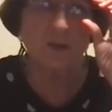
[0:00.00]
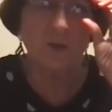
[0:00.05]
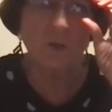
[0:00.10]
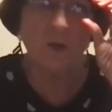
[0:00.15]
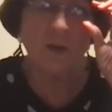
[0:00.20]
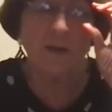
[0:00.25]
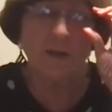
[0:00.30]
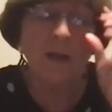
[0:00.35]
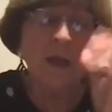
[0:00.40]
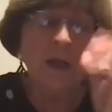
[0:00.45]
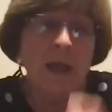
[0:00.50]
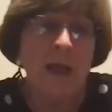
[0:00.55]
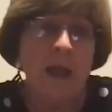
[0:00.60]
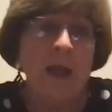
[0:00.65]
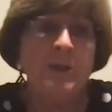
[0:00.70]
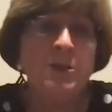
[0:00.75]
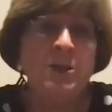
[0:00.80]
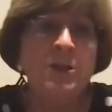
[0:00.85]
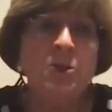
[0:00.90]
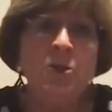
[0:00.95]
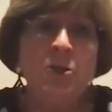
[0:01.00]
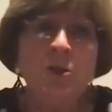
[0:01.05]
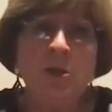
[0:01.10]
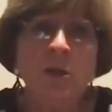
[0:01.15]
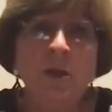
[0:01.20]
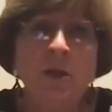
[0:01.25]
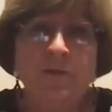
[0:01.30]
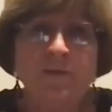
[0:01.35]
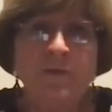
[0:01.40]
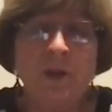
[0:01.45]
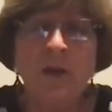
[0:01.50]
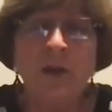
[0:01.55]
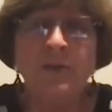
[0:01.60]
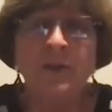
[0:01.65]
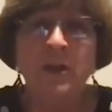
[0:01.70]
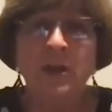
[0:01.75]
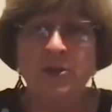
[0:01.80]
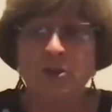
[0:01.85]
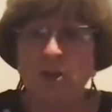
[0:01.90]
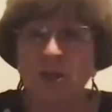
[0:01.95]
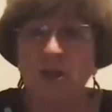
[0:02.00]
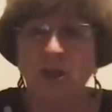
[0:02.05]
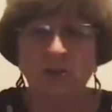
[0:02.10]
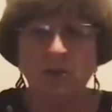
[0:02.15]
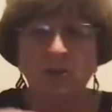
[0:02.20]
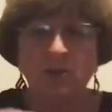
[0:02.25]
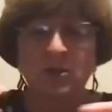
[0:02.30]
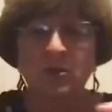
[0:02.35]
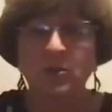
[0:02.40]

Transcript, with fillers: you want, and then you can, if nothing else, you get those